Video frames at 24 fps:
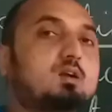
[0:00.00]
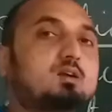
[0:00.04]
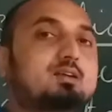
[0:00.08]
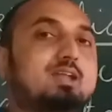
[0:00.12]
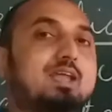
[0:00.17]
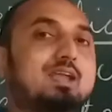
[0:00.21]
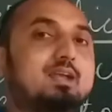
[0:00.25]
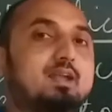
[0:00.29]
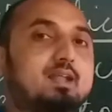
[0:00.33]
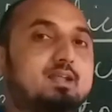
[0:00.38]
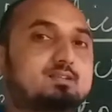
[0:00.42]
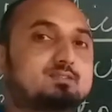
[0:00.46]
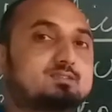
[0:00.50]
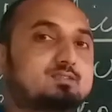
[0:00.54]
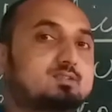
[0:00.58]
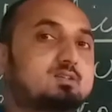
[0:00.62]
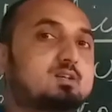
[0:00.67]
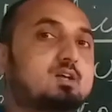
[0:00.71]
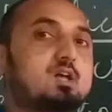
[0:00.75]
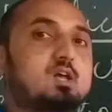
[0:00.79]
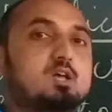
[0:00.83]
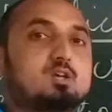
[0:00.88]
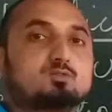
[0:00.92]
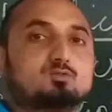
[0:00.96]
tendency.
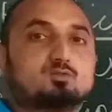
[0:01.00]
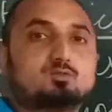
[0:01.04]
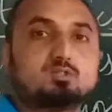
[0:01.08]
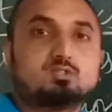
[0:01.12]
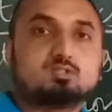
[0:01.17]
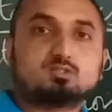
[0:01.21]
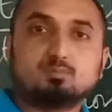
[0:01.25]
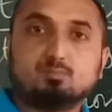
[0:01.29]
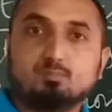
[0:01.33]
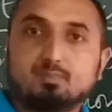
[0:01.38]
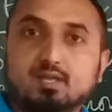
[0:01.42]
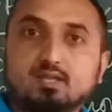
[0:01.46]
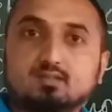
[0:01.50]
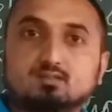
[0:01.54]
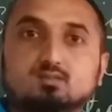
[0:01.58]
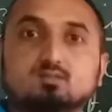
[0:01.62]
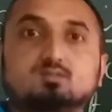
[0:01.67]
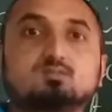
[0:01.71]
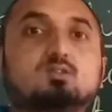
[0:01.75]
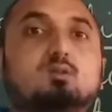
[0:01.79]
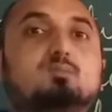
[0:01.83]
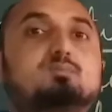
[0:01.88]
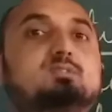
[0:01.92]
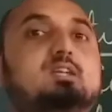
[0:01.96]
So these
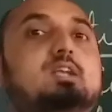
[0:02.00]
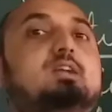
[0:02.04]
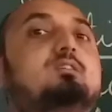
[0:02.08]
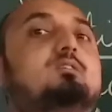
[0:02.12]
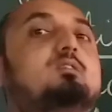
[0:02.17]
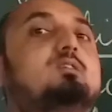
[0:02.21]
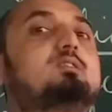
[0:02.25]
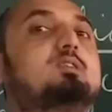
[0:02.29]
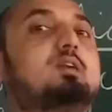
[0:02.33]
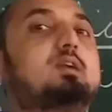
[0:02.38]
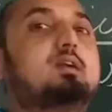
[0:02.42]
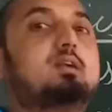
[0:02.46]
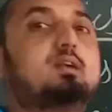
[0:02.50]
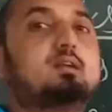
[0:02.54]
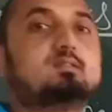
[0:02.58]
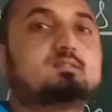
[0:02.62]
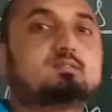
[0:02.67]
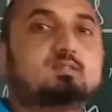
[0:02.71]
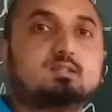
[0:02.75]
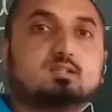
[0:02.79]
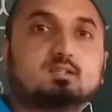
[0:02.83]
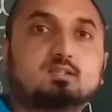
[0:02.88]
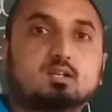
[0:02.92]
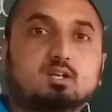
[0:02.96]
measures of central
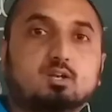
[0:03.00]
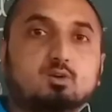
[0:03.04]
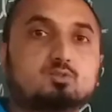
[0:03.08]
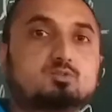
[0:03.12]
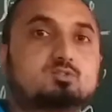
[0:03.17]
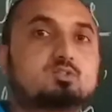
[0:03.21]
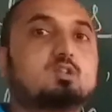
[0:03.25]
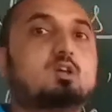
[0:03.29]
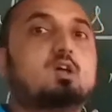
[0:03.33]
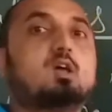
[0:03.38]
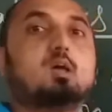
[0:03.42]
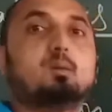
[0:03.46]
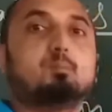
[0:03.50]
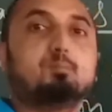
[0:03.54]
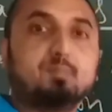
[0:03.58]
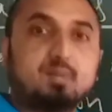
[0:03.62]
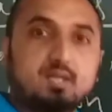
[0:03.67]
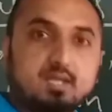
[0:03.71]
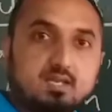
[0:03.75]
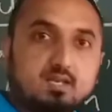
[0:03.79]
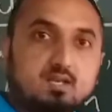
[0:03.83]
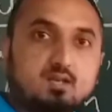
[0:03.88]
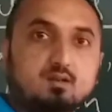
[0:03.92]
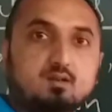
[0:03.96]
tendency includes
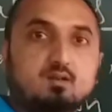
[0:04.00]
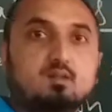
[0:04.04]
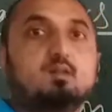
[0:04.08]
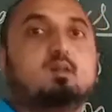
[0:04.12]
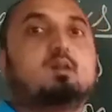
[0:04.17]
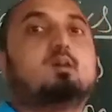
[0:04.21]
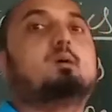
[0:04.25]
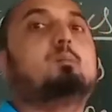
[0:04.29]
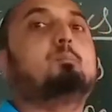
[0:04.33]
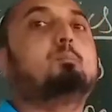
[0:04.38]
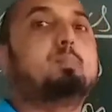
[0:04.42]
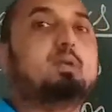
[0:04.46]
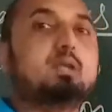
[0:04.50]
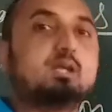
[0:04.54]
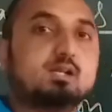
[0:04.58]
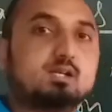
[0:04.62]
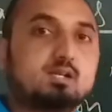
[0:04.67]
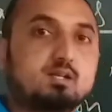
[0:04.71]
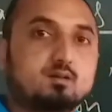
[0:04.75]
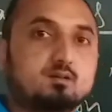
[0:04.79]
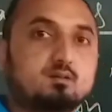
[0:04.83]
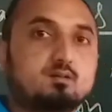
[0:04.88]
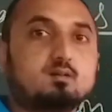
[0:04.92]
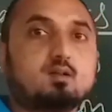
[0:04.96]
mean,
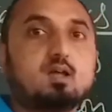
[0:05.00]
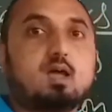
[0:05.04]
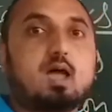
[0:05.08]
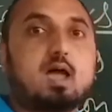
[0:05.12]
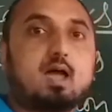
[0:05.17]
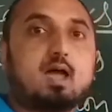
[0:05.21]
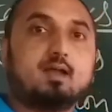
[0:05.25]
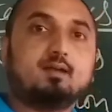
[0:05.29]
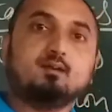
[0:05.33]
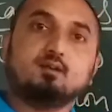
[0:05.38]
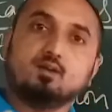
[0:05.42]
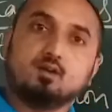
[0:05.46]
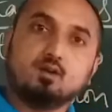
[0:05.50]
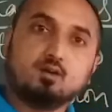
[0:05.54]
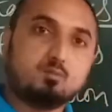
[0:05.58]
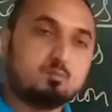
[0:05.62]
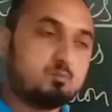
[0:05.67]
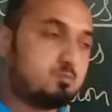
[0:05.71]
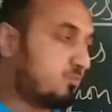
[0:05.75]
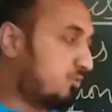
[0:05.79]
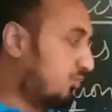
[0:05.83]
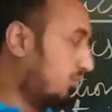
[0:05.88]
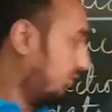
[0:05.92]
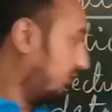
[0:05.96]
median and
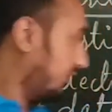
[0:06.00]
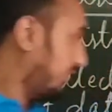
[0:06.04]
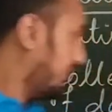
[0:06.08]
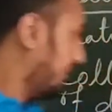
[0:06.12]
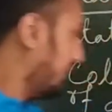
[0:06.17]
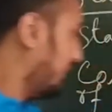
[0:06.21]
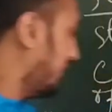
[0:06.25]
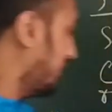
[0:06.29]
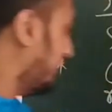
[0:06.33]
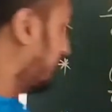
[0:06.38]
mode.